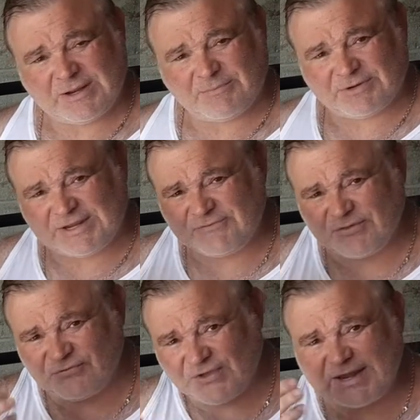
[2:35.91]
But
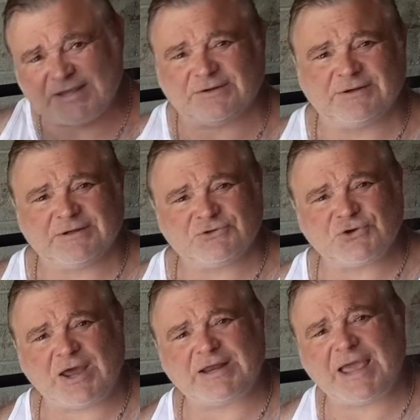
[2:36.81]
even then,
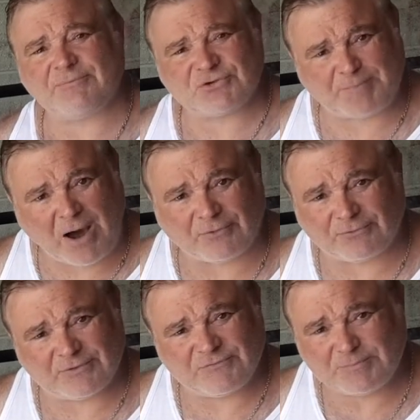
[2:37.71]
try to have a spotter
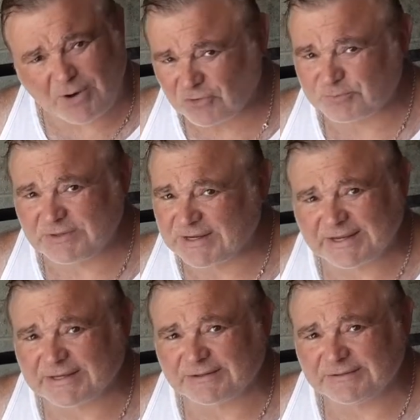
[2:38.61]
if you possibly
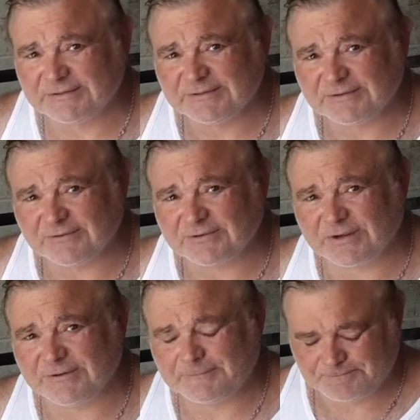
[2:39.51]
can,
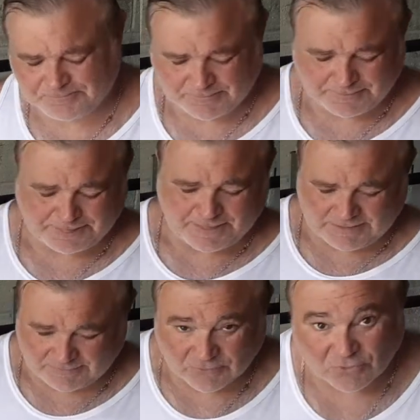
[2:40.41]
okay?
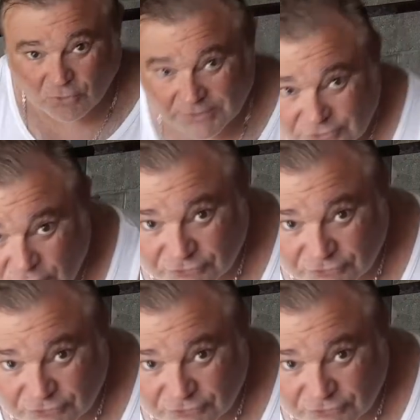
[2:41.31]
Go ahead and do a